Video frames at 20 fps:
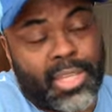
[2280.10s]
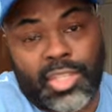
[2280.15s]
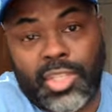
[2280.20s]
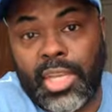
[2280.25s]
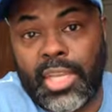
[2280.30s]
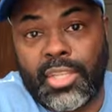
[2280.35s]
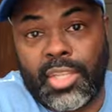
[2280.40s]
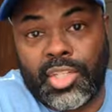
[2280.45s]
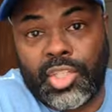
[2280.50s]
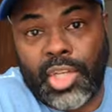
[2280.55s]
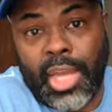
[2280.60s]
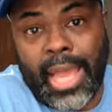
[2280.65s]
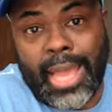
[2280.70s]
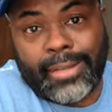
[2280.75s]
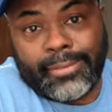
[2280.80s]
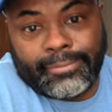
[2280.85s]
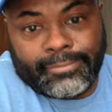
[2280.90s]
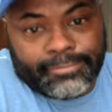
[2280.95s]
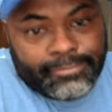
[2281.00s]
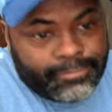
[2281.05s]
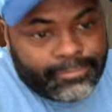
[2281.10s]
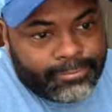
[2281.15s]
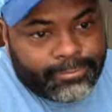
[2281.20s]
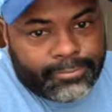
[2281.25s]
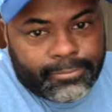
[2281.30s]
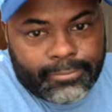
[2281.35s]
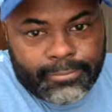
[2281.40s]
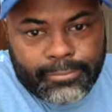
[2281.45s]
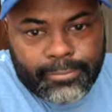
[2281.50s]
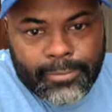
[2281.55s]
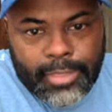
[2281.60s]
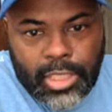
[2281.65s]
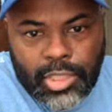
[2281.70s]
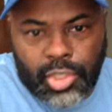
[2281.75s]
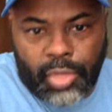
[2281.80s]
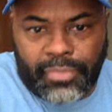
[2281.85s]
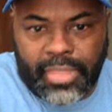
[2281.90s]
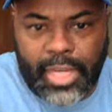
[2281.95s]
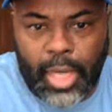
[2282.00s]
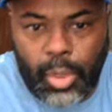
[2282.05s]
said in the chat. So
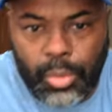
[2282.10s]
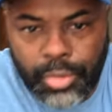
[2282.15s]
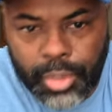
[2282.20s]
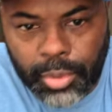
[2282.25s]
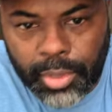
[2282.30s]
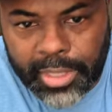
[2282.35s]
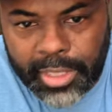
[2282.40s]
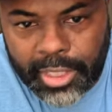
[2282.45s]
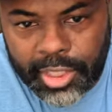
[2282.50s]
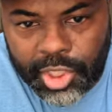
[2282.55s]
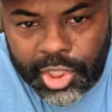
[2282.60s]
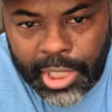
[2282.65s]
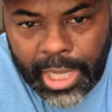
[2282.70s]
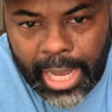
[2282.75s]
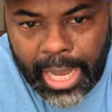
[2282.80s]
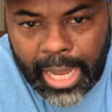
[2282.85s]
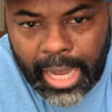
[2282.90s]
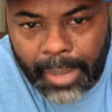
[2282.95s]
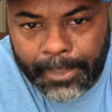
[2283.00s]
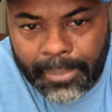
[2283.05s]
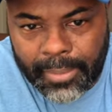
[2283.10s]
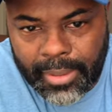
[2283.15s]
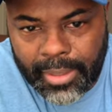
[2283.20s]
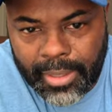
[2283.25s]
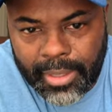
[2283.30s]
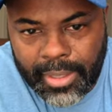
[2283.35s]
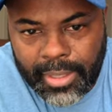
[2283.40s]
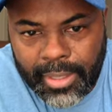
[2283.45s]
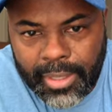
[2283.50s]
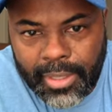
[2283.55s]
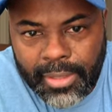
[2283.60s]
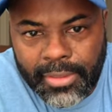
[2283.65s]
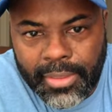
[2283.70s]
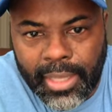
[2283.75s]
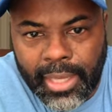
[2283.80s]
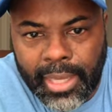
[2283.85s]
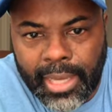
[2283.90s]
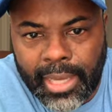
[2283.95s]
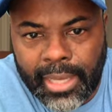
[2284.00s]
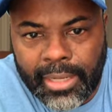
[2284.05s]
if they don't do a good job,
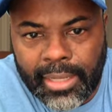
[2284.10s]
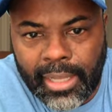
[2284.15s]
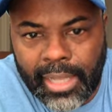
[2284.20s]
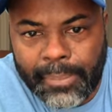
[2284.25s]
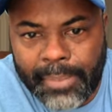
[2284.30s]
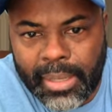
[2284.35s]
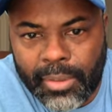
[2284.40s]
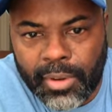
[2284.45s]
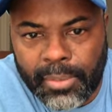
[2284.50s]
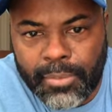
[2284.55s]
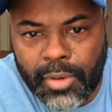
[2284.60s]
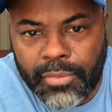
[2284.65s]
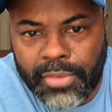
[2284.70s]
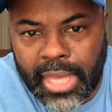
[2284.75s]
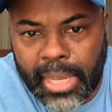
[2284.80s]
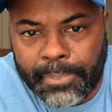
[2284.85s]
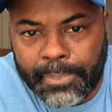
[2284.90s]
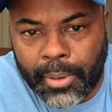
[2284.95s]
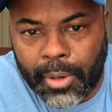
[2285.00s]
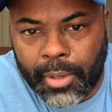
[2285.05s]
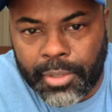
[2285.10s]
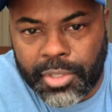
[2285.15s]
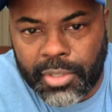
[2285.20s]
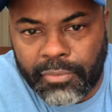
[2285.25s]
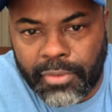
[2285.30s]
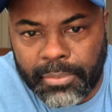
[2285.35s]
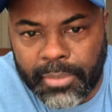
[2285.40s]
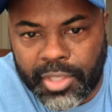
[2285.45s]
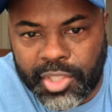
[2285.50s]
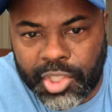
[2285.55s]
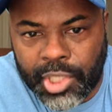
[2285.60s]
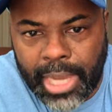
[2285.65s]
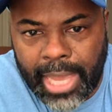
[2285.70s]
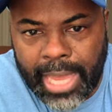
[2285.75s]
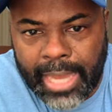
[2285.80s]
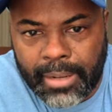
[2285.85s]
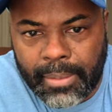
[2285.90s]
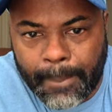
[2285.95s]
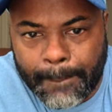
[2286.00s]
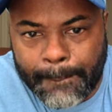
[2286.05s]
then let me remove that person from the
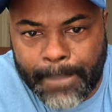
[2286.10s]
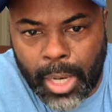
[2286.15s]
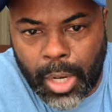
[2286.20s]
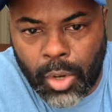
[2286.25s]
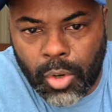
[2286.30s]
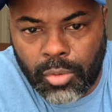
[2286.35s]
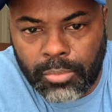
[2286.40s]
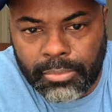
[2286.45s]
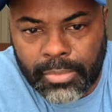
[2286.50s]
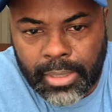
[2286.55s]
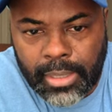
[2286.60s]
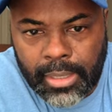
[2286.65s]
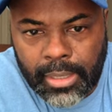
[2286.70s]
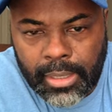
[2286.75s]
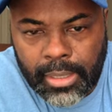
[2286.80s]
chat. Boom.